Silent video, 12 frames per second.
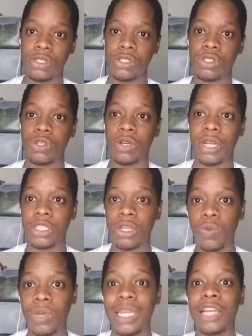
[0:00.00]
So that's
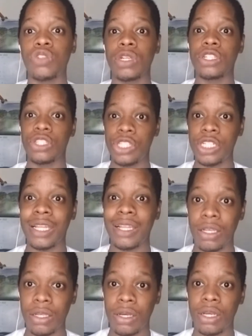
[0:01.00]
really and truly just
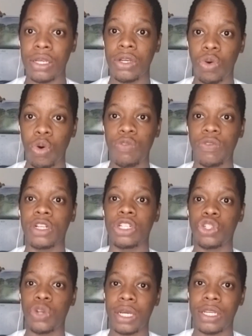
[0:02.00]
GLL overall
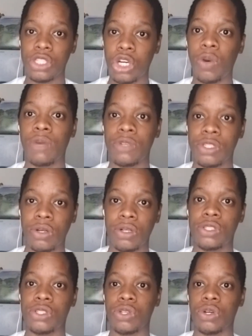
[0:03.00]
showing its current
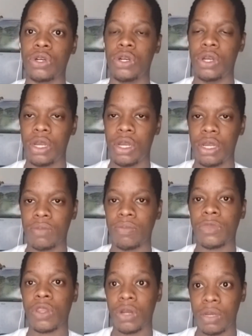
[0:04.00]
results. So
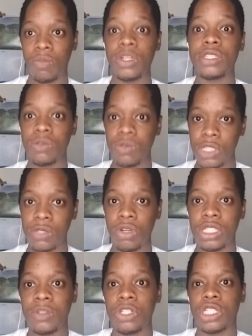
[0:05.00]
what's
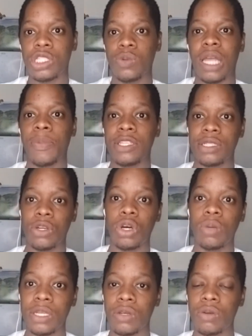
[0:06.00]
interesting to what happens in the
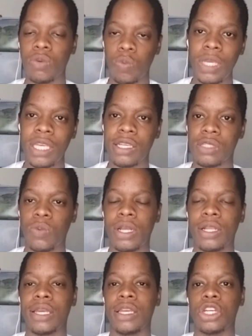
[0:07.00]
coming weeks. Well,
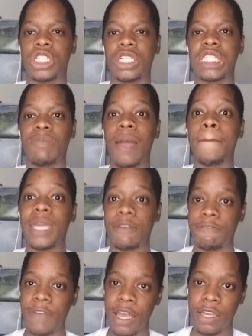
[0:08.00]
it should list by
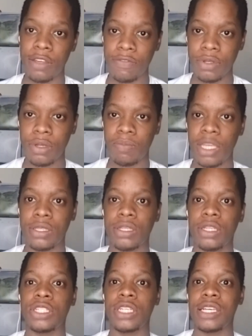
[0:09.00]
May 5 based on the
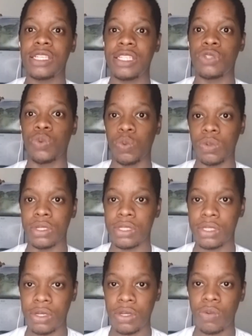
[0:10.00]
JSC's
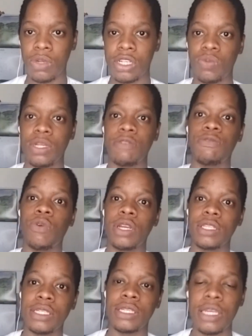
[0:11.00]
rules, which is within
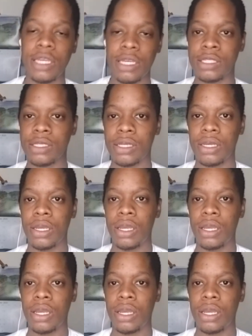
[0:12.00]
14 days.